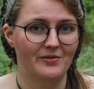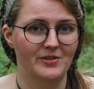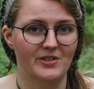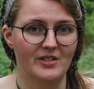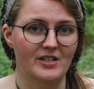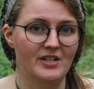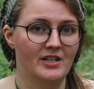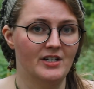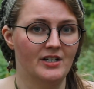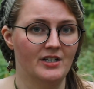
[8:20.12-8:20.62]

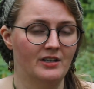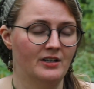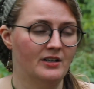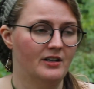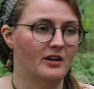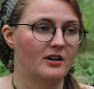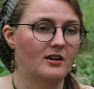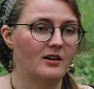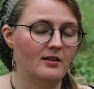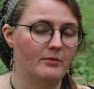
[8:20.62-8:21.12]
seen
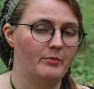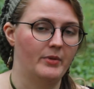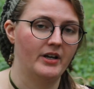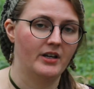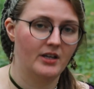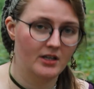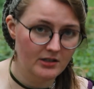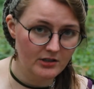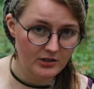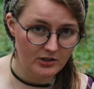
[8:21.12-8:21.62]
on my
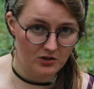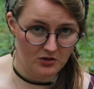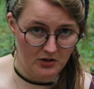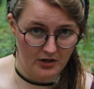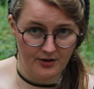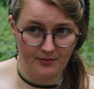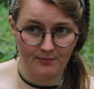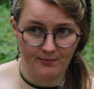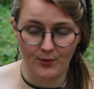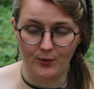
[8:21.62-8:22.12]

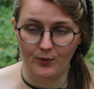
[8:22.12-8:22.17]
Instagram